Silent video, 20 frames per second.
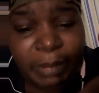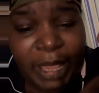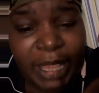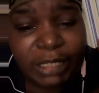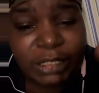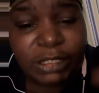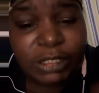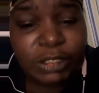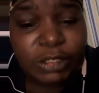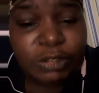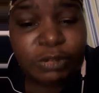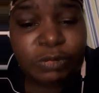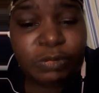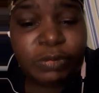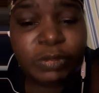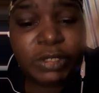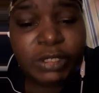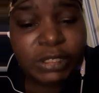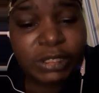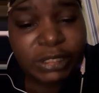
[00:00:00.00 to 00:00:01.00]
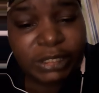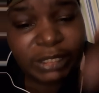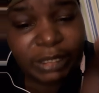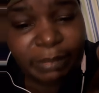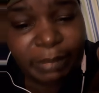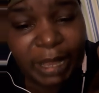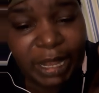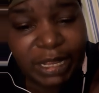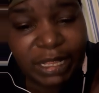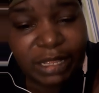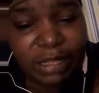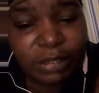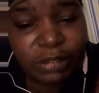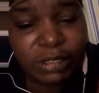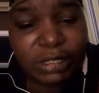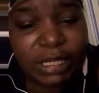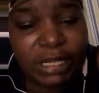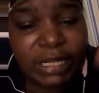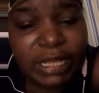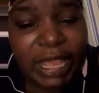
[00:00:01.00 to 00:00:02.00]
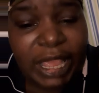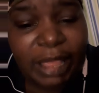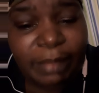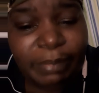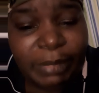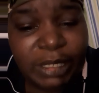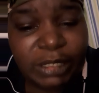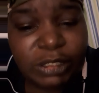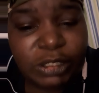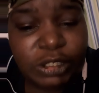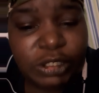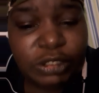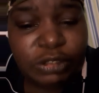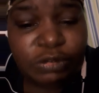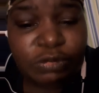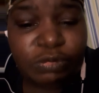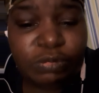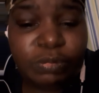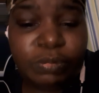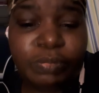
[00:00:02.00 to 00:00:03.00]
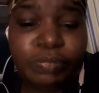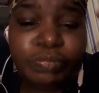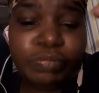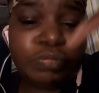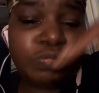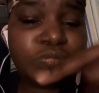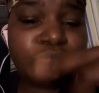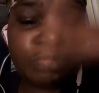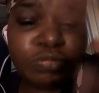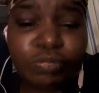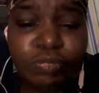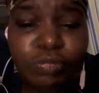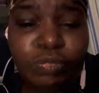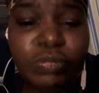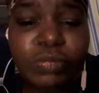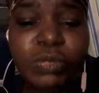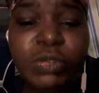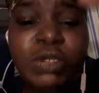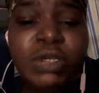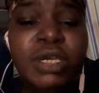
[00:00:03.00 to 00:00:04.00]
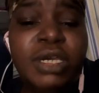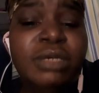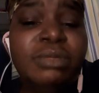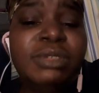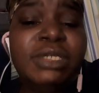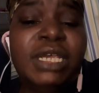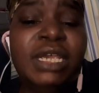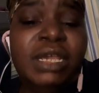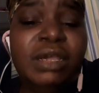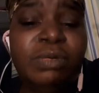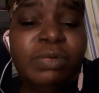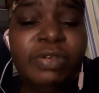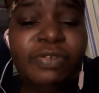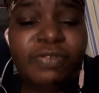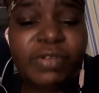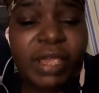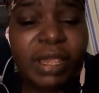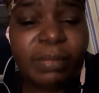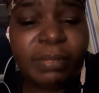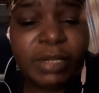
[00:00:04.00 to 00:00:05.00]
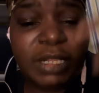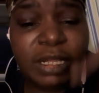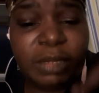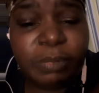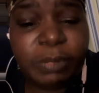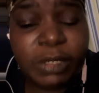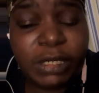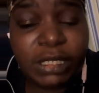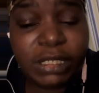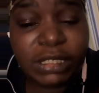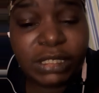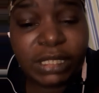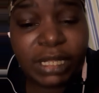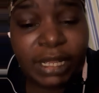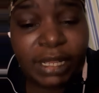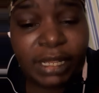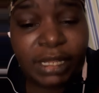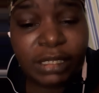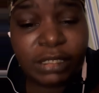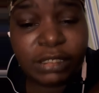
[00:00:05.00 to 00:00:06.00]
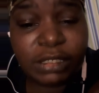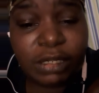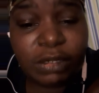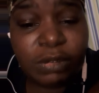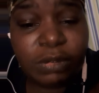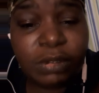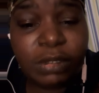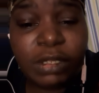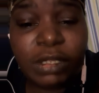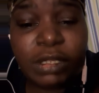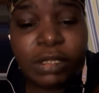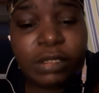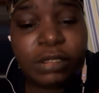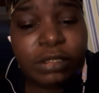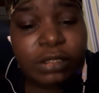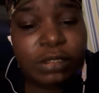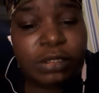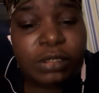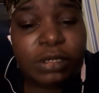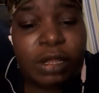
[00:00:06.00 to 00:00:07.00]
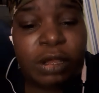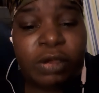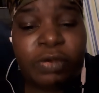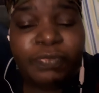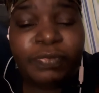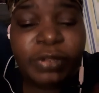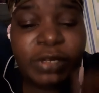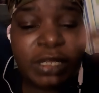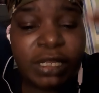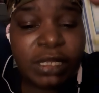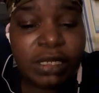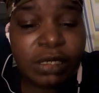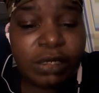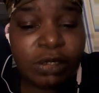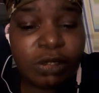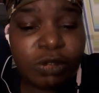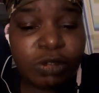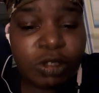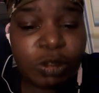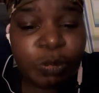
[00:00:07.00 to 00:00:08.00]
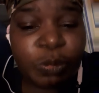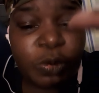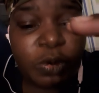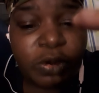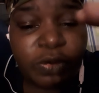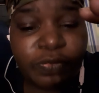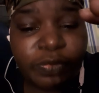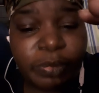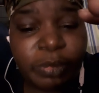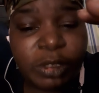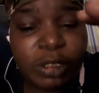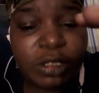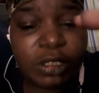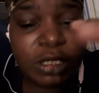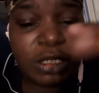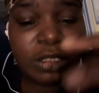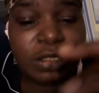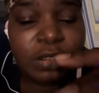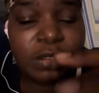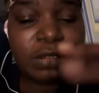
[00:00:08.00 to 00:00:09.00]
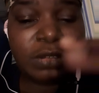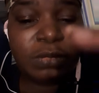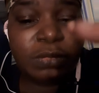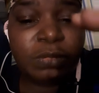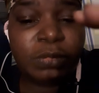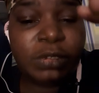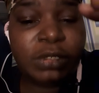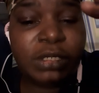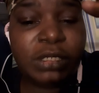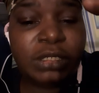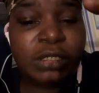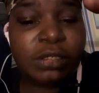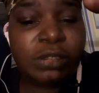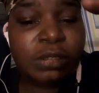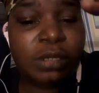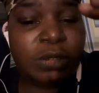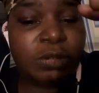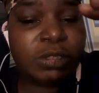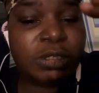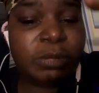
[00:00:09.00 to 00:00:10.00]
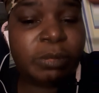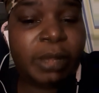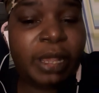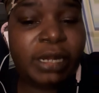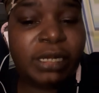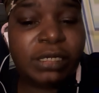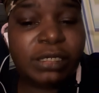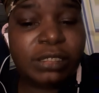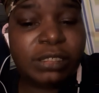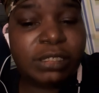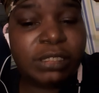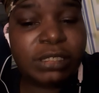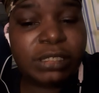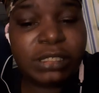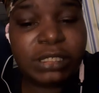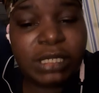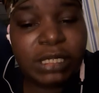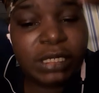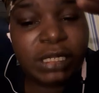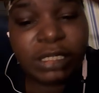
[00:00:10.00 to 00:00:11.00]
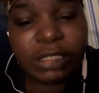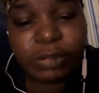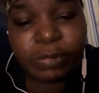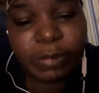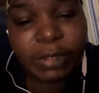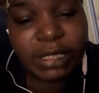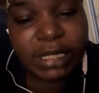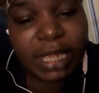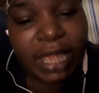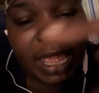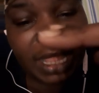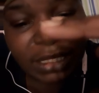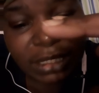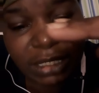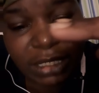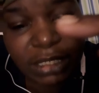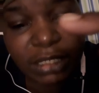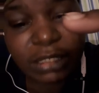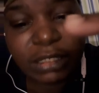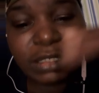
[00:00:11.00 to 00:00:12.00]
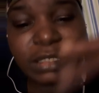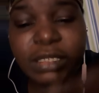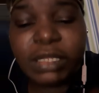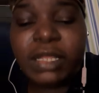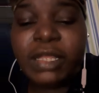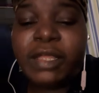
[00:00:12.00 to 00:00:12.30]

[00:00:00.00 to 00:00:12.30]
back to you, somebody else can comment to you. You know what I'm saying? We family up in this thing. So, you know, if we need a little support from each other, we need, you know, somebody to just tell us we got this